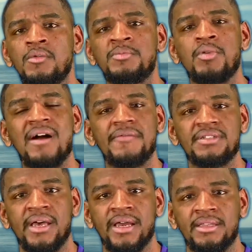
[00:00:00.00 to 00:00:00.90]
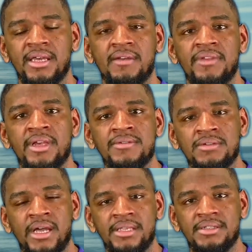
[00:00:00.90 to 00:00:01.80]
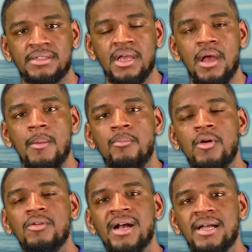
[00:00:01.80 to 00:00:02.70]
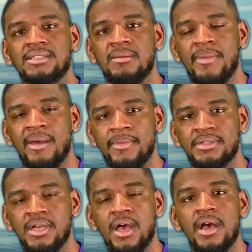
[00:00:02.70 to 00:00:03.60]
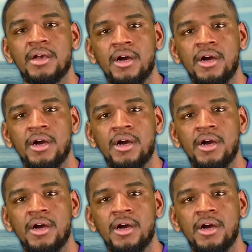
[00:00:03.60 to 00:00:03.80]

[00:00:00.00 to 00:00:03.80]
So it was prophesied that if the Israelites broke God's commandments,